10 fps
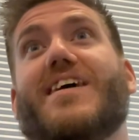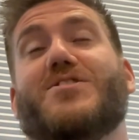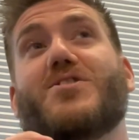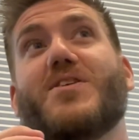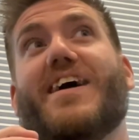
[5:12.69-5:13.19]
And
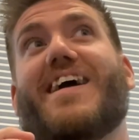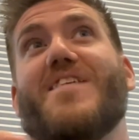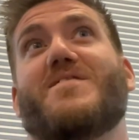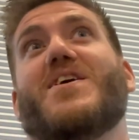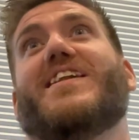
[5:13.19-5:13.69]
so like, I
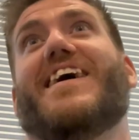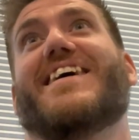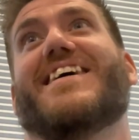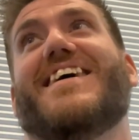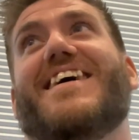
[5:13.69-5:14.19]
felt
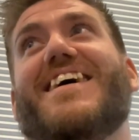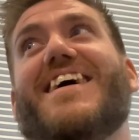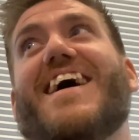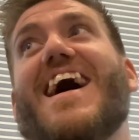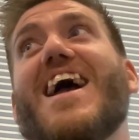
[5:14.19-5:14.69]
like
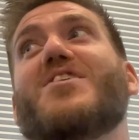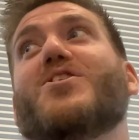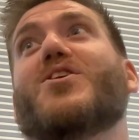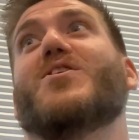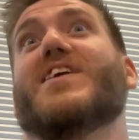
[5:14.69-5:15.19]
I had to
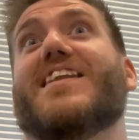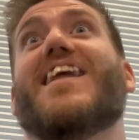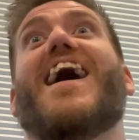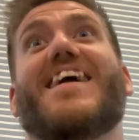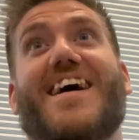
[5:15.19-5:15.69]
learn a
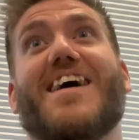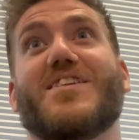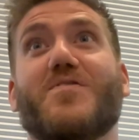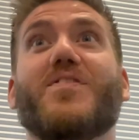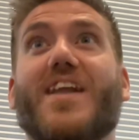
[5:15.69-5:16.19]
lot on
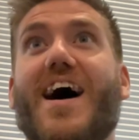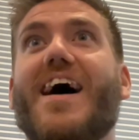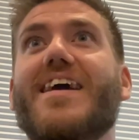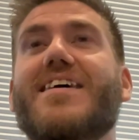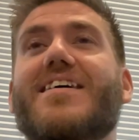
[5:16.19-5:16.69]
the fly,